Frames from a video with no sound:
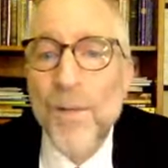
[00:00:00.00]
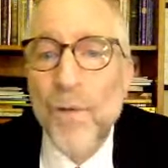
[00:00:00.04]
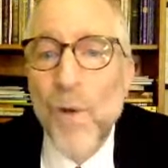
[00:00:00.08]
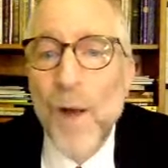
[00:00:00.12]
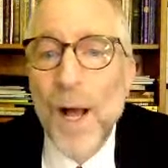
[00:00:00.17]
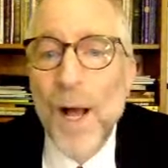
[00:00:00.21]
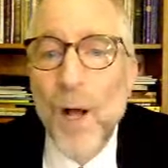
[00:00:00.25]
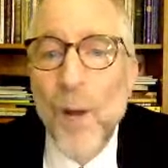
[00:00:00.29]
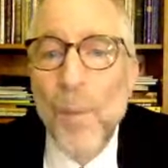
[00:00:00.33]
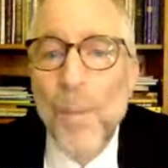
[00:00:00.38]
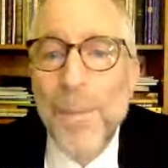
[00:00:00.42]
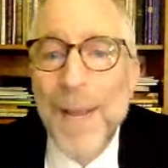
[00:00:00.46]
of
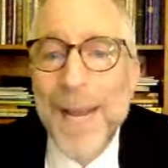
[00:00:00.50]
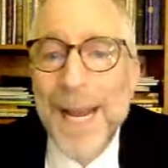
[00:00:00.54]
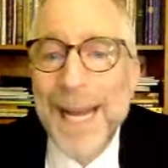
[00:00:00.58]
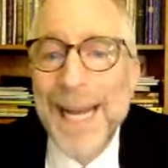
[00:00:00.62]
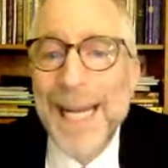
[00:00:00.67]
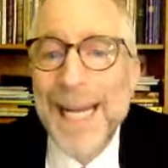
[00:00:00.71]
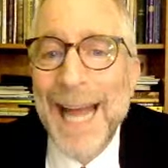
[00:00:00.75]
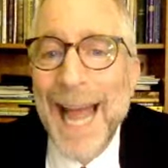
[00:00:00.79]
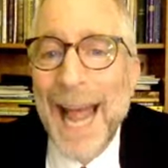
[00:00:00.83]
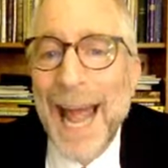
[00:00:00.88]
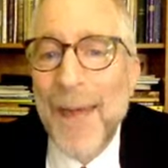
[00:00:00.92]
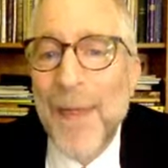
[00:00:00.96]

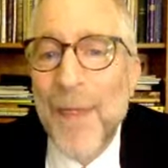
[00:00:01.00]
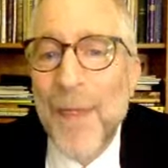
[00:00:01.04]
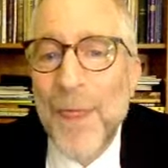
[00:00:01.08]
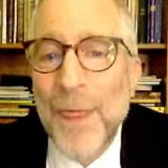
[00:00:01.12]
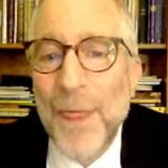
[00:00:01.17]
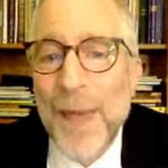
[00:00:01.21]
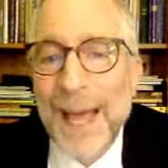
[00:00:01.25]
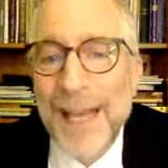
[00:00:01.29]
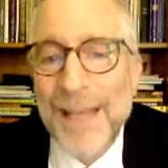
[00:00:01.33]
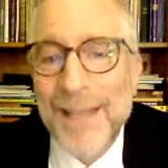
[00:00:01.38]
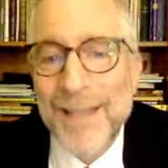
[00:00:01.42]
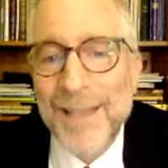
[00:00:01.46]
well-being and
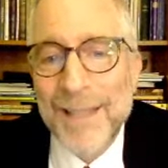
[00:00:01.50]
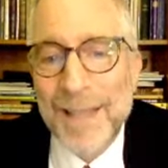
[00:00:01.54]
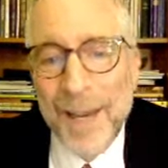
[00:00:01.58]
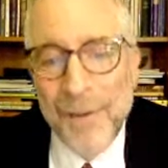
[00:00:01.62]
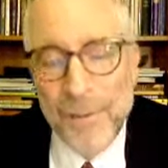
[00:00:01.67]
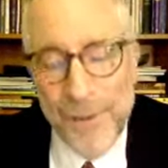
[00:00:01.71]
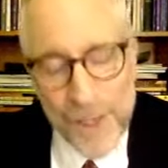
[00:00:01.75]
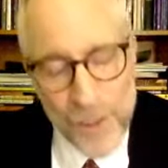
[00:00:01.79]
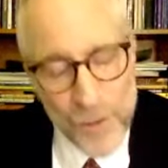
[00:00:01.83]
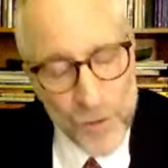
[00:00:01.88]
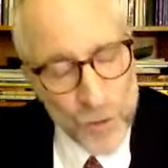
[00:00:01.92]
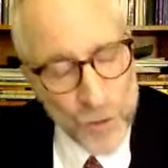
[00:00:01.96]

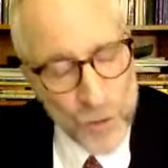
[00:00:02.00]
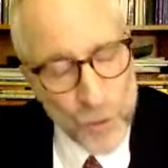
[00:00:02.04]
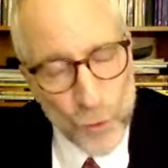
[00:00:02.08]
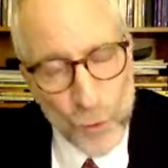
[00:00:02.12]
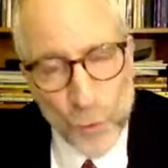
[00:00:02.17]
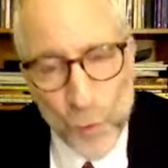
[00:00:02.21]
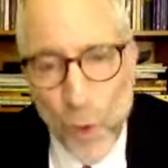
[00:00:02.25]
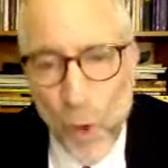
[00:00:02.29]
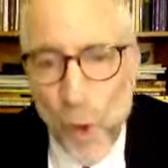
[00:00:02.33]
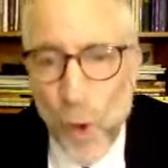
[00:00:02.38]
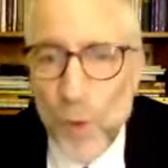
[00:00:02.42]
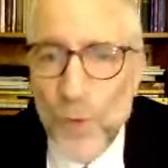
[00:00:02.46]
thanksgiving.
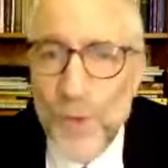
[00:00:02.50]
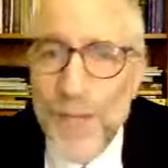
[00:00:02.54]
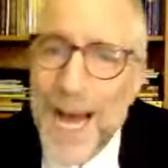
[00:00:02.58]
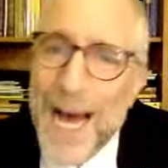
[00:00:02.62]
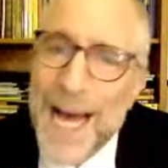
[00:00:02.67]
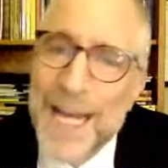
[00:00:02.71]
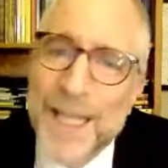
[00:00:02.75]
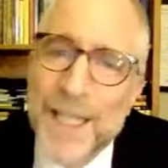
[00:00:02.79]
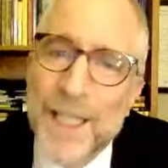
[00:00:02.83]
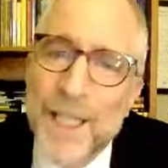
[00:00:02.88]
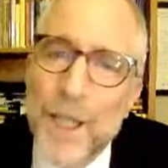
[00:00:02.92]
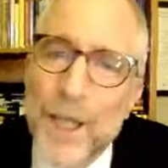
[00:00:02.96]
Scroll
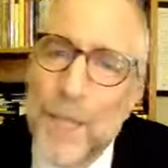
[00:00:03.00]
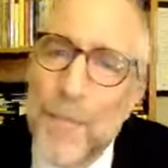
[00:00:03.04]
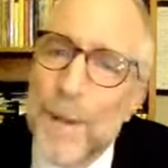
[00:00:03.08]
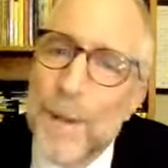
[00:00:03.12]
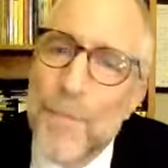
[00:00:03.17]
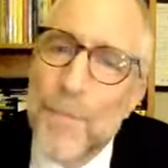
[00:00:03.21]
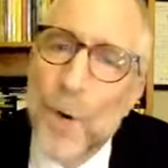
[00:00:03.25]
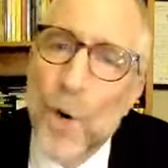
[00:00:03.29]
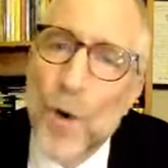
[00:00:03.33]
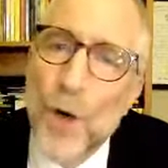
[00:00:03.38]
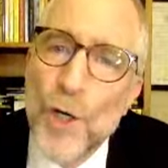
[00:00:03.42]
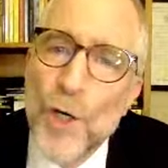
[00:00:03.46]
down a little
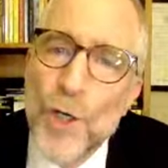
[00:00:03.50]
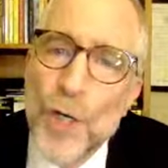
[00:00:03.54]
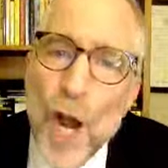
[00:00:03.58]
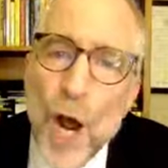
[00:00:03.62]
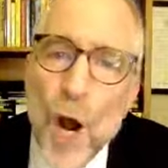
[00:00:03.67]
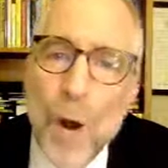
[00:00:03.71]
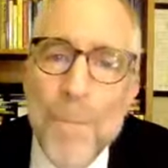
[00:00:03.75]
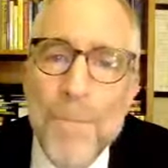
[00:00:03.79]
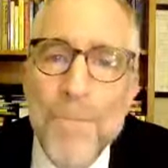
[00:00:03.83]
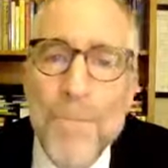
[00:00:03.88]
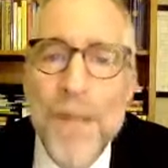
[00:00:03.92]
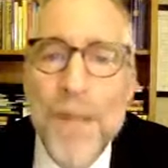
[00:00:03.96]
bit more,
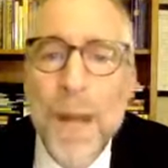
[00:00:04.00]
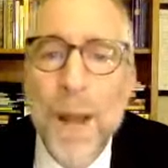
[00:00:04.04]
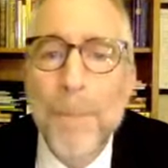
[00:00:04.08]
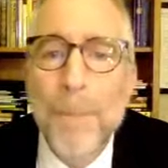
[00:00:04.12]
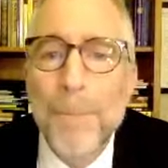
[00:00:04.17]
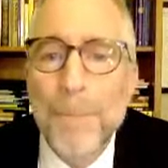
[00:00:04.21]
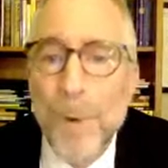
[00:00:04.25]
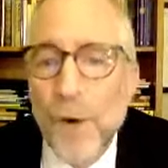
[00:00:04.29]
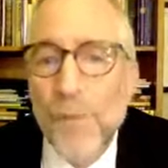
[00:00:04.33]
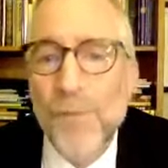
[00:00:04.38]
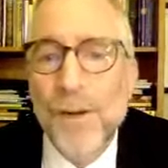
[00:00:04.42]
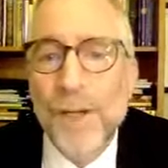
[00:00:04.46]
Joe.
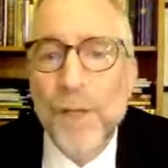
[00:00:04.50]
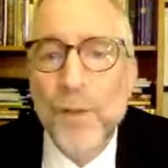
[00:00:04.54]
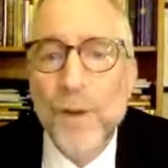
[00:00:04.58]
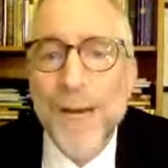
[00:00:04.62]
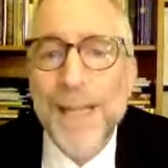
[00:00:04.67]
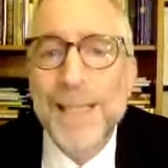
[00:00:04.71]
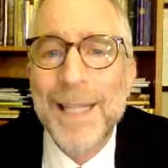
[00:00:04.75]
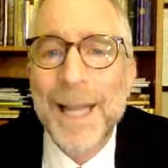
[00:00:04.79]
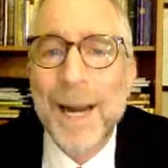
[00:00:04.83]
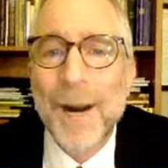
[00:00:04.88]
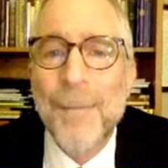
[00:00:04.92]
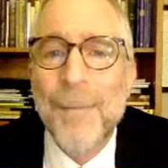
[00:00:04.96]
Perfect,
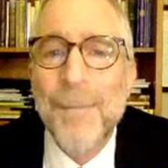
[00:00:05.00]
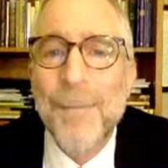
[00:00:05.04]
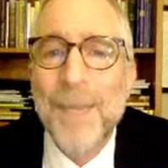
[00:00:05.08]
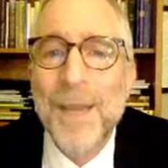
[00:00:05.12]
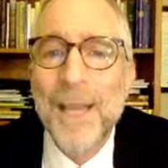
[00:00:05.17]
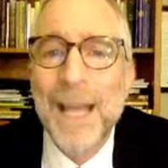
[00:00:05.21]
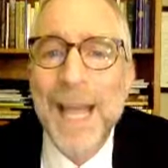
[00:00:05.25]
right there.